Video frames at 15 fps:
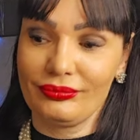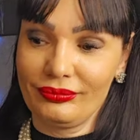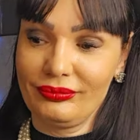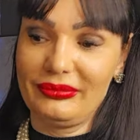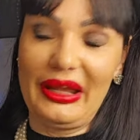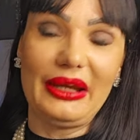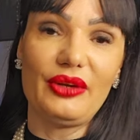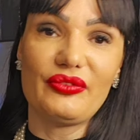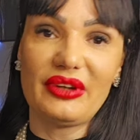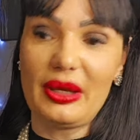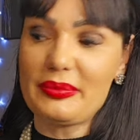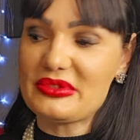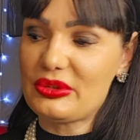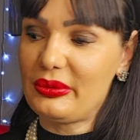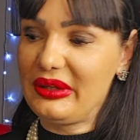Nine of
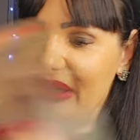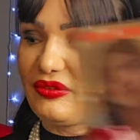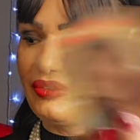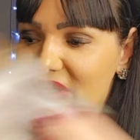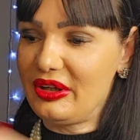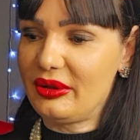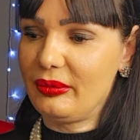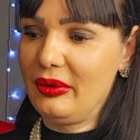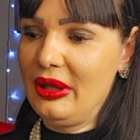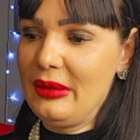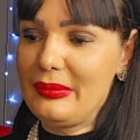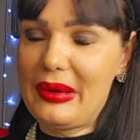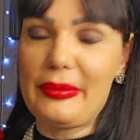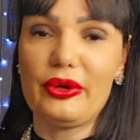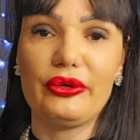Cups we have here.
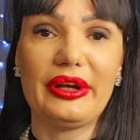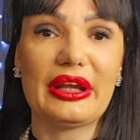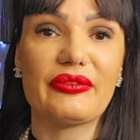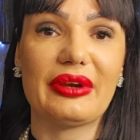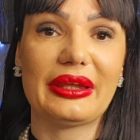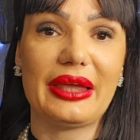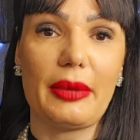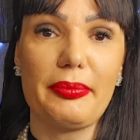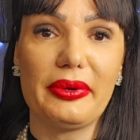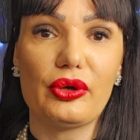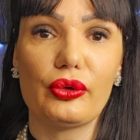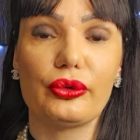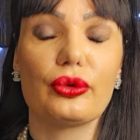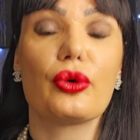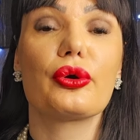Maybe you're dealing with a
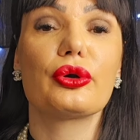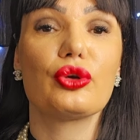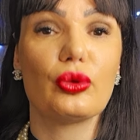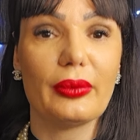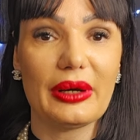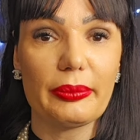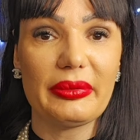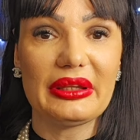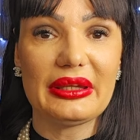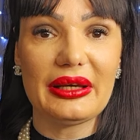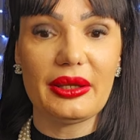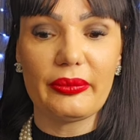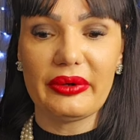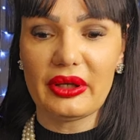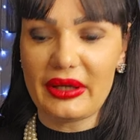Capricorn, or you will be dealing
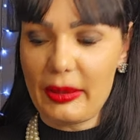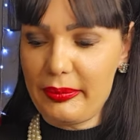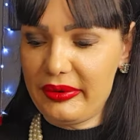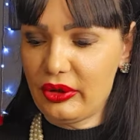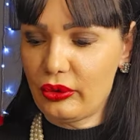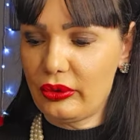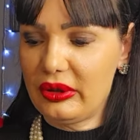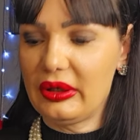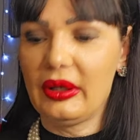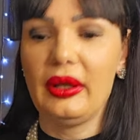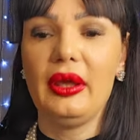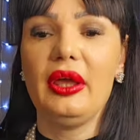with a Capricorn.